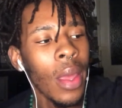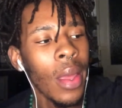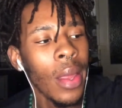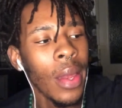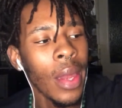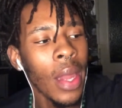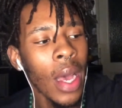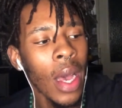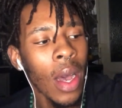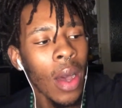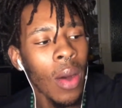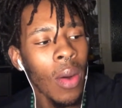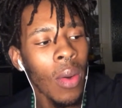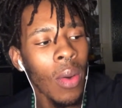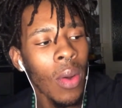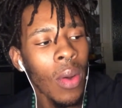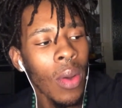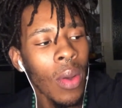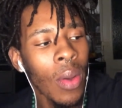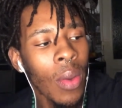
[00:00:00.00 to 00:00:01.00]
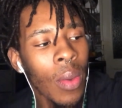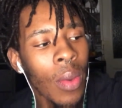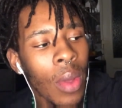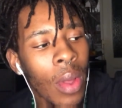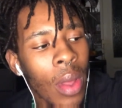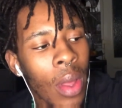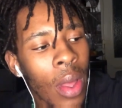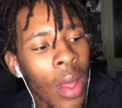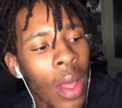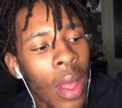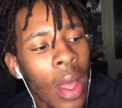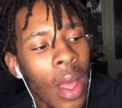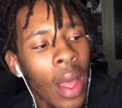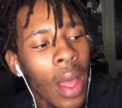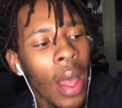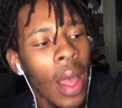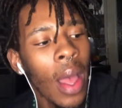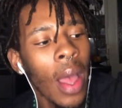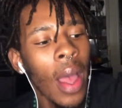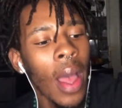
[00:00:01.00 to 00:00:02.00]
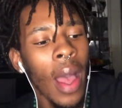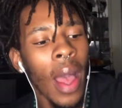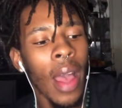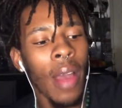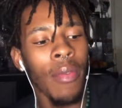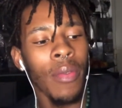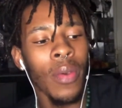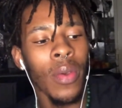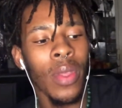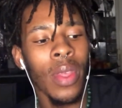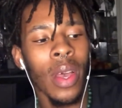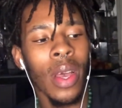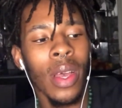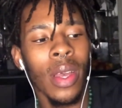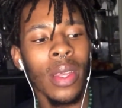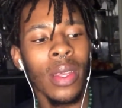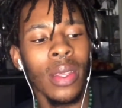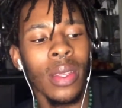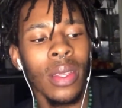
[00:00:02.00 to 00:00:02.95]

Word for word: Now, I feel that